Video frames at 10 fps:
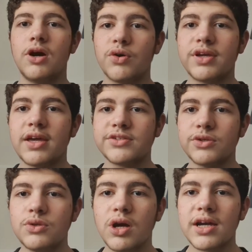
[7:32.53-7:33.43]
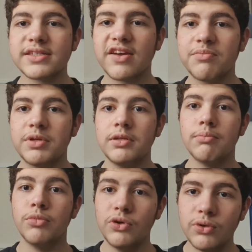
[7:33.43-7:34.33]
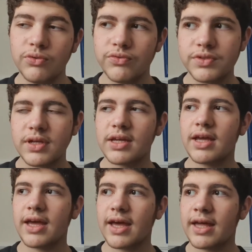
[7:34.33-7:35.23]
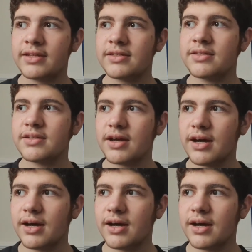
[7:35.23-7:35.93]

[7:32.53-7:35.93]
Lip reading: Okay, so you guys have been moved. And,